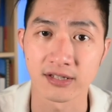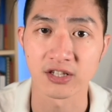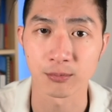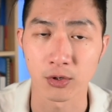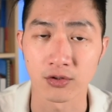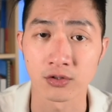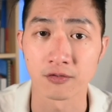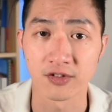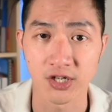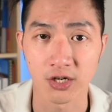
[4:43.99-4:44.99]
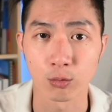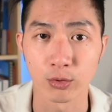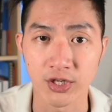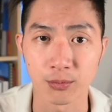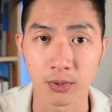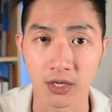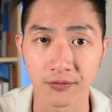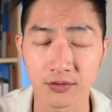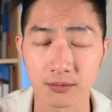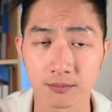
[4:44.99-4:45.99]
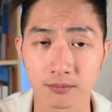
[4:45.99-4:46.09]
exposed to vaginal breech births.